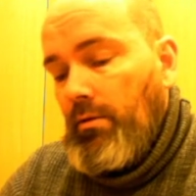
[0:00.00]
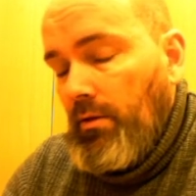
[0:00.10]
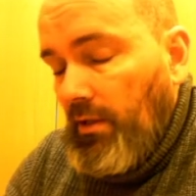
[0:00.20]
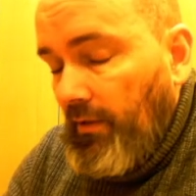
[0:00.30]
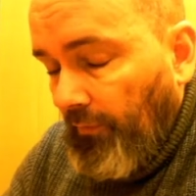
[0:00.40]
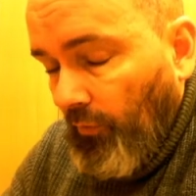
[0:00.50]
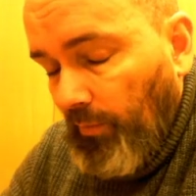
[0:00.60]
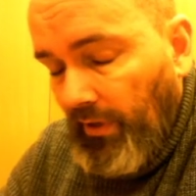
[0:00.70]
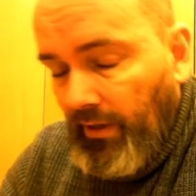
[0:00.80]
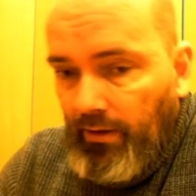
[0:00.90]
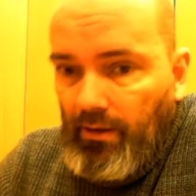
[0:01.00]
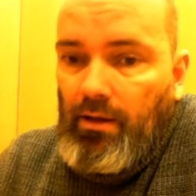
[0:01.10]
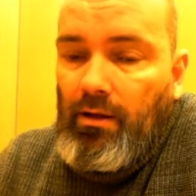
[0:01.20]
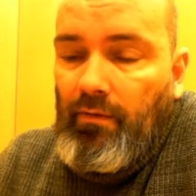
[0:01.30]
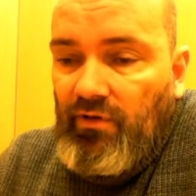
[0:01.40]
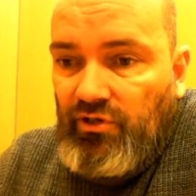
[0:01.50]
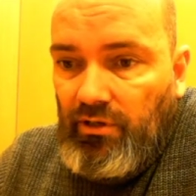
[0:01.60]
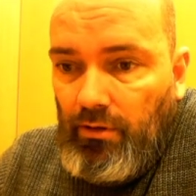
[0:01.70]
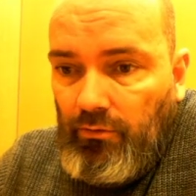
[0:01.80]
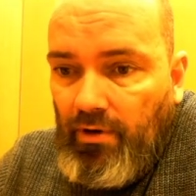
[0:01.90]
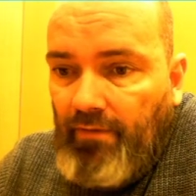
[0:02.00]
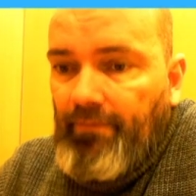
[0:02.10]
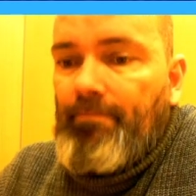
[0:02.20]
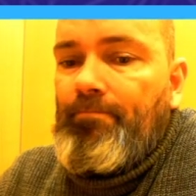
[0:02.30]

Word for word: E4 by uh, Vasir Lagrave.